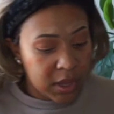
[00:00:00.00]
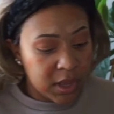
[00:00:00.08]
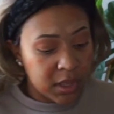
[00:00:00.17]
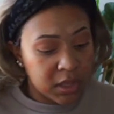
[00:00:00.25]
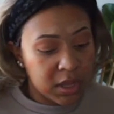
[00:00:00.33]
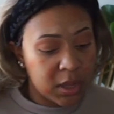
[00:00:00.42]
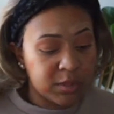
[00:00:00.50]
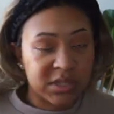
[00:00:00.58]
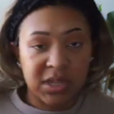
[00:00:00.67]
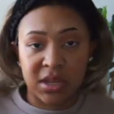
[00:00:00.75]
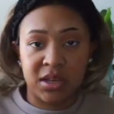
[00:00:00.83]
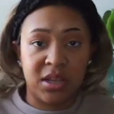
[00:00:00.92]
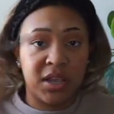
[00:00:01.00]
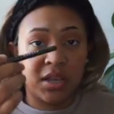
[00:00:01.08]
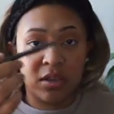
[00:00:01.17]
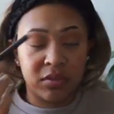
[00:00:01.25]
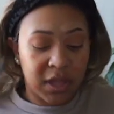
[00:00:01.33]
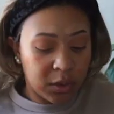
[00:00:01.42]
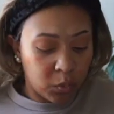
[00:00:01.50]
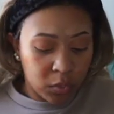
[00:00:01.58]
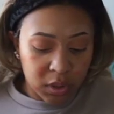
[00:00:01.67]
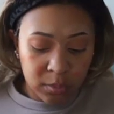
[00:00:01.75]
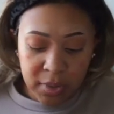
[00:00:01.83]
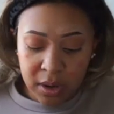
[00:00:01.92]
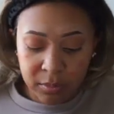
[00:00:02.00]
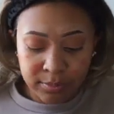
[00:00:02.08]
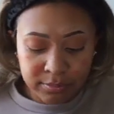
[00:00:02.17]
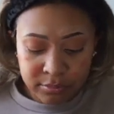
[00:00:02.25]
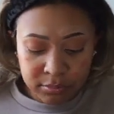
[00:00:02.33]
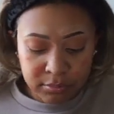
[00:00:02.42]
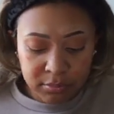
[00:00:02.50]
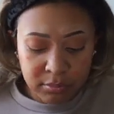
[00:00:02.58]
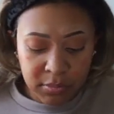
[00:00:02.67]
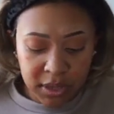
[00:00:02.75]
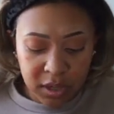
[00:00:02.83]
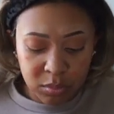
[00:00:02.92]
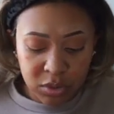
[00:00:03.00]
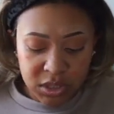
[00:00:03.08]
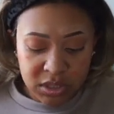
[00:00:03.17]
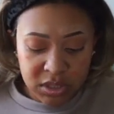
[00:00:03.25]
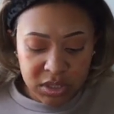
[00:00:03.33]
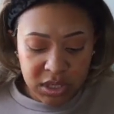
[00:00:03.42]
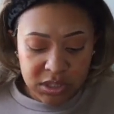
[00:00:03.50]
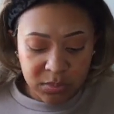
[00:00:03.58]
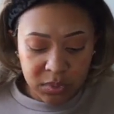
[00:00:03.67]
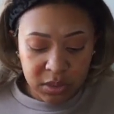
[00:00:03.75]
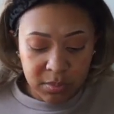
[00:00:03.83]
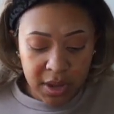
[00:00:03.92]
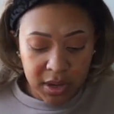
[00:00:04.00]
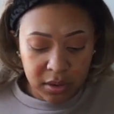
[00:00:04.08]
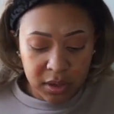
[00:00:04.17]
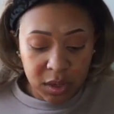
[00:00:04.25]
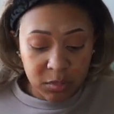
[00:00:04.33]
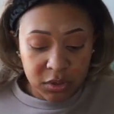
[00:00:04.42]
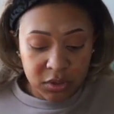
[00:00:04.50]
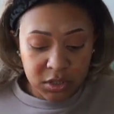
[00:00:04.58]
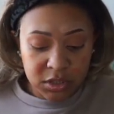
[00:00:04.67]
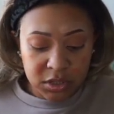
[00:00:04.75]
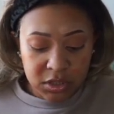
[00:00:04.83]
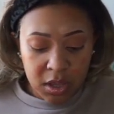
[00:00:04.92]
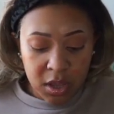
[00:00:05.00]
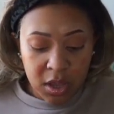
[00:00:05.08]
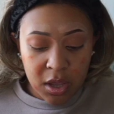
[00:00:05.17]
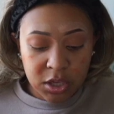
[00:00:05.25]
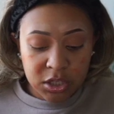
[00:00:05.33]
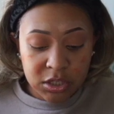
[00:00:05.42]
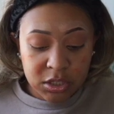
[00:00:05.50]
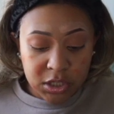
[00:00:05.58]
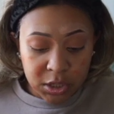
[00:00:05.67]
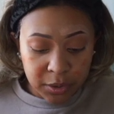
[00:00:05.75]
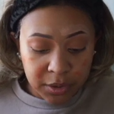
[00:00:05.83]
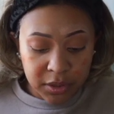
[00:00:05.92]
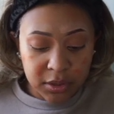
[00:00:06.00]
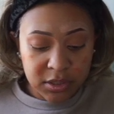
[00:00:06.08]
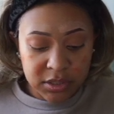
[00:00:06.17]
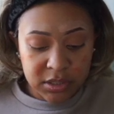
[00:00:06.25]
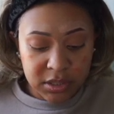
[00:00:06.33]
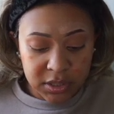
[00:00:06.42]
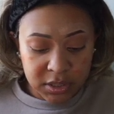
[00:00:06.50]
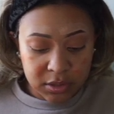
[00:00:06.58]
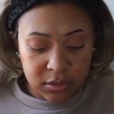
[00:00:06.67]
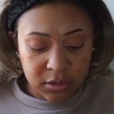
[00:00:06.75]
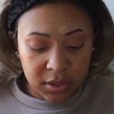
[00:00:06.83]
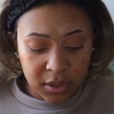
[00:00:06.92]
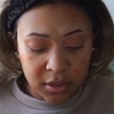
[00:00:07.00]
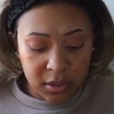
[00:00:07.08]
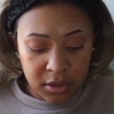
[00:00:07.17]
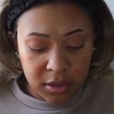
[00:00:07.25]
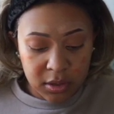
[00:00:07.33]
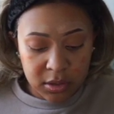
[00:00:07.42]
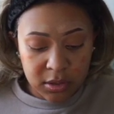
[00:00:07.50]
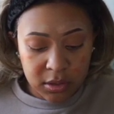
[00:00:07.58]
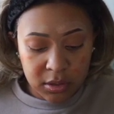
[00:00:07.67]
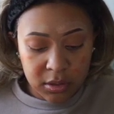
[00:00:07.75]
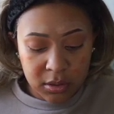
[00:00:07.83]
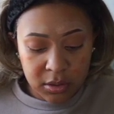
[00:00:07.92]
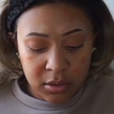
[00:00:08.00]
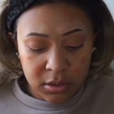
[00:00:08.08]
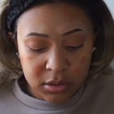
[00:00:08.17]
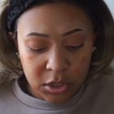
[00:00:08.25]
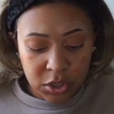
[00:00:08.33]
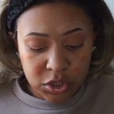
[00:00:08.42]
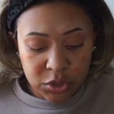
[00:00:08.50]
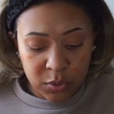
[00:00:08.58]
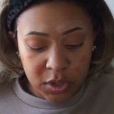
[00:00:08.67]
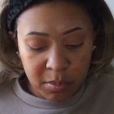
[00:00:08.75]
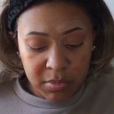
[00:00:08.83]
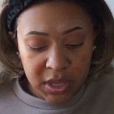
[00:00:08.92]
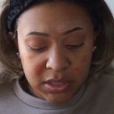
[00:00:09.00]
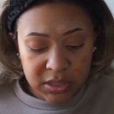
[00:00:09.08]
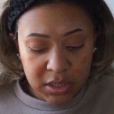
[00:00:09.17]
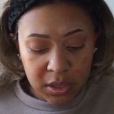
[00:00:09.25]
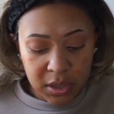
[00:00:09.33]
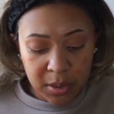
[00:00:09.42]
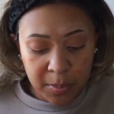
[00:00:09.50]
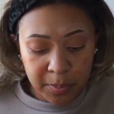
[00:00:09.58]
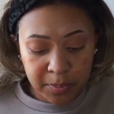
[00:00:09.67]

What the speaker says: And then I'm just taking the end of like one of my makeup brushes. It doesn't really matter, and I'm literally just stirring this together, okay? So you just want to mix it.